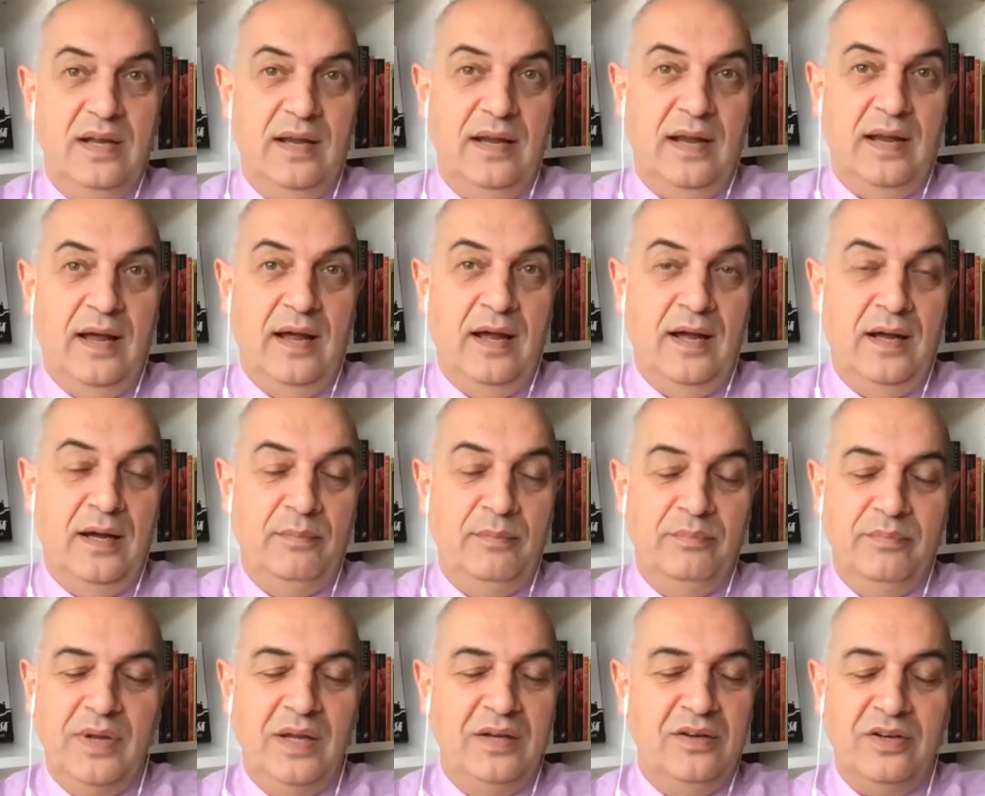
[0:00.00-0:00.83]

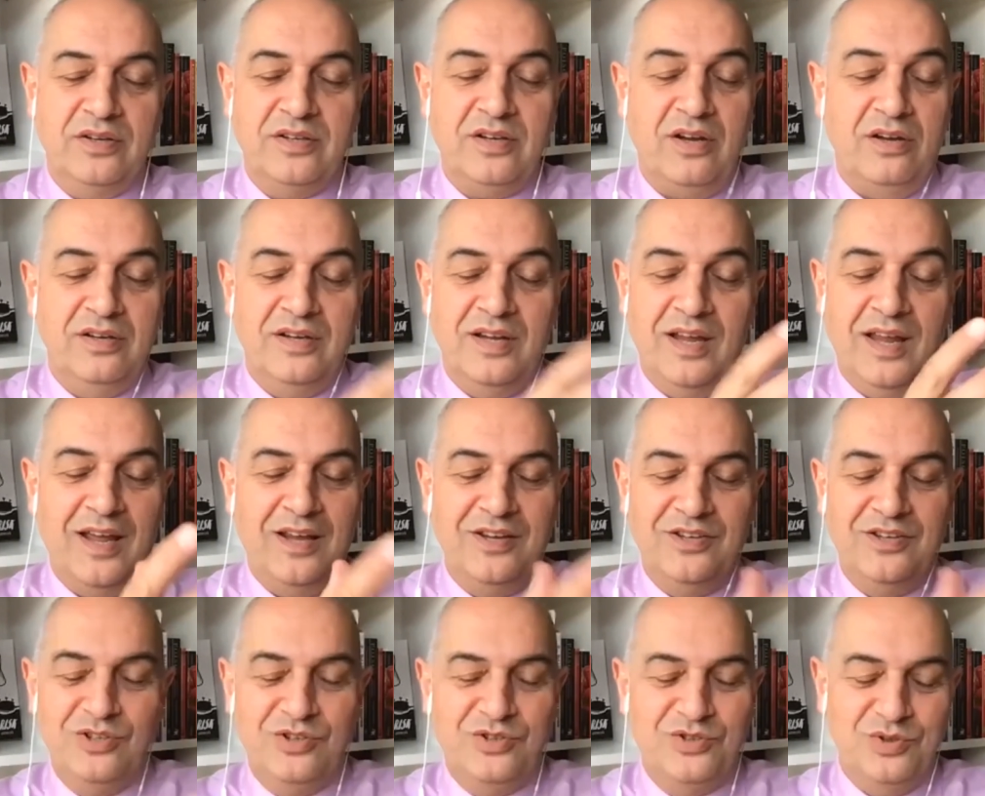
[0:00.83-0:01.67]
and I don't know how
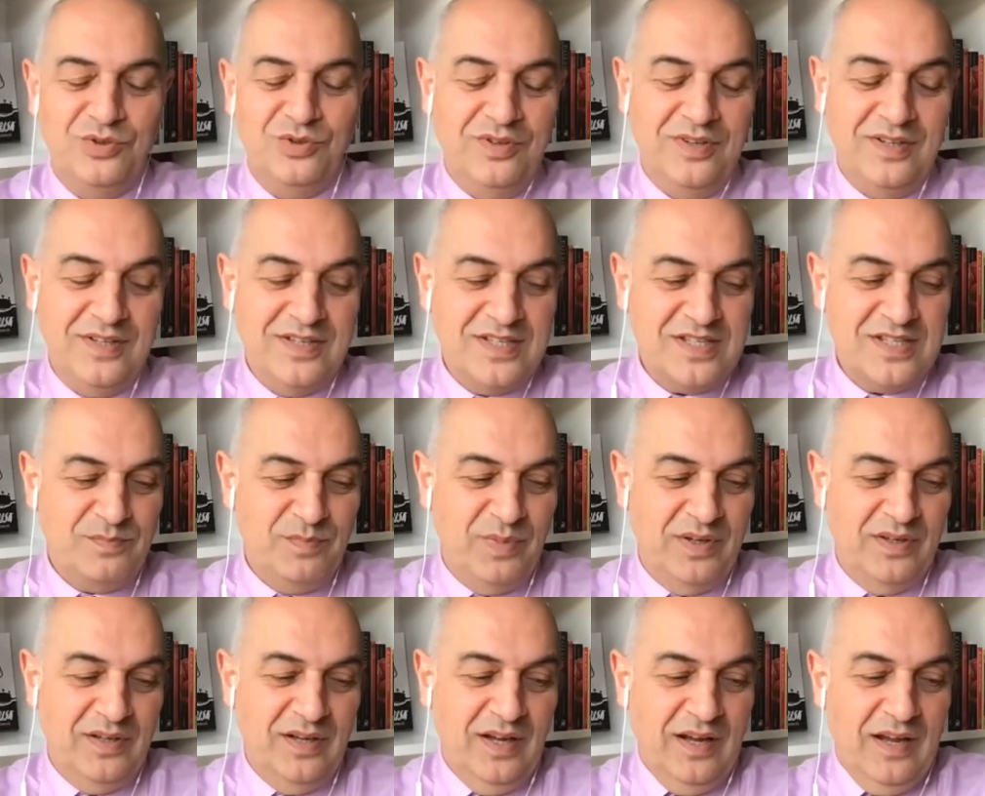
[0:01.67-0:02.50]
you do this,
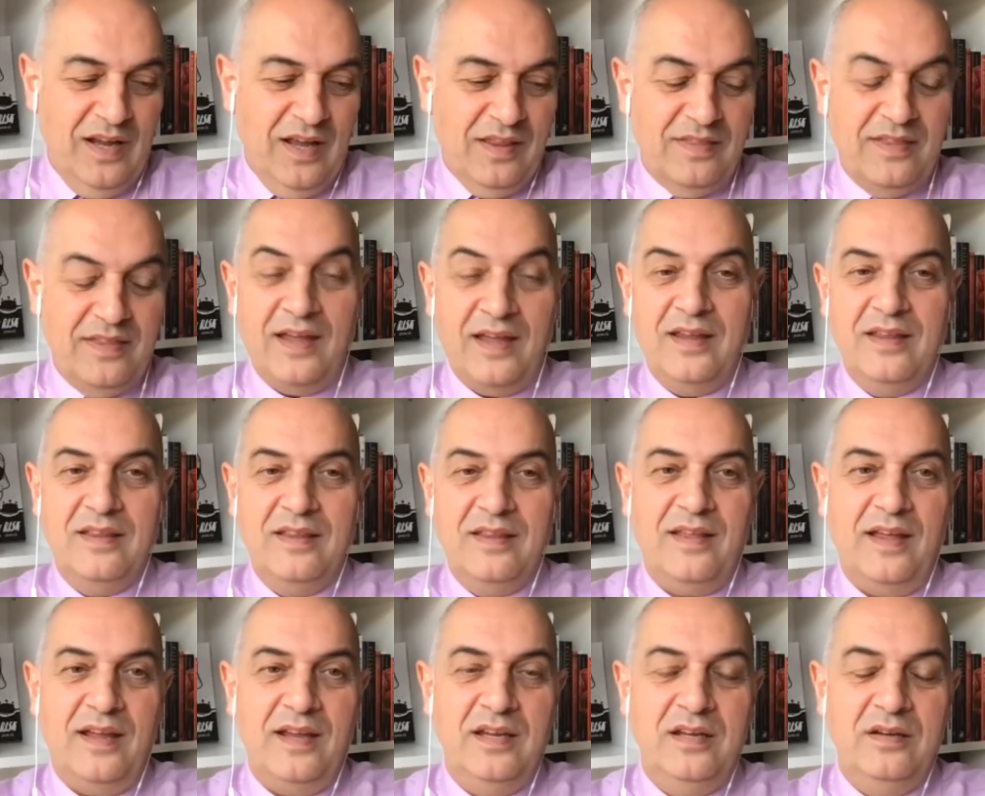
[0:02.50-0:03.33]
but
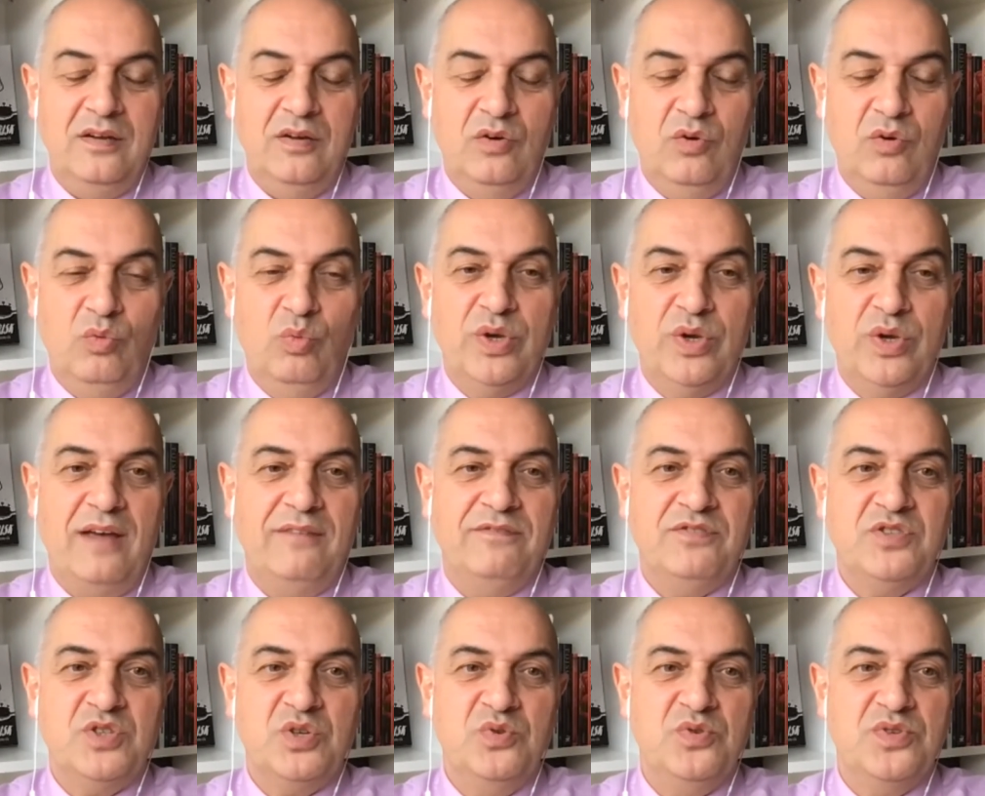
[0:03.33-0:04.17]
they would
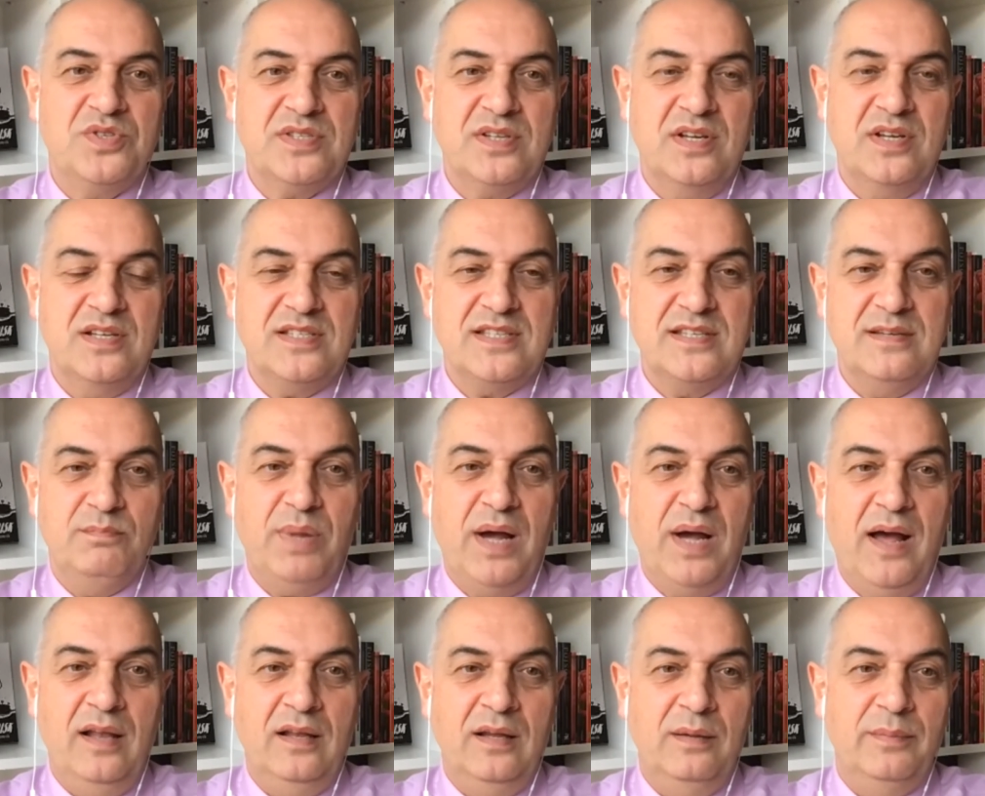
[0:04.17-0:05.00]
have 2 seats in
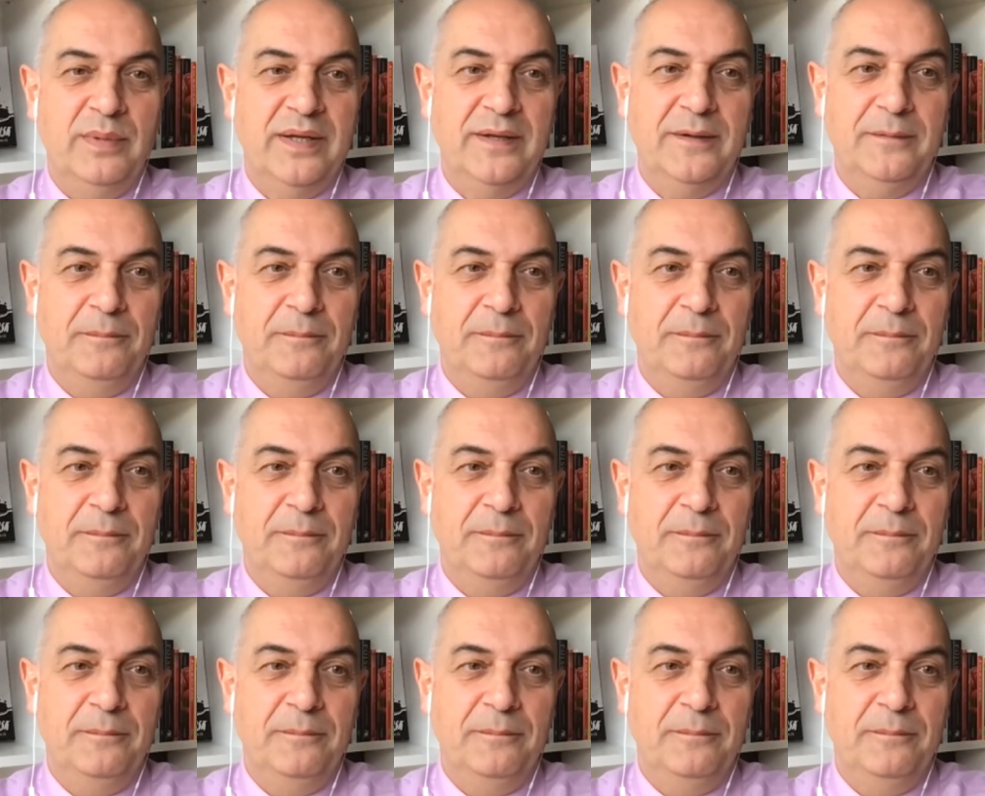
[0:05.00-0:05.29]
Parliament.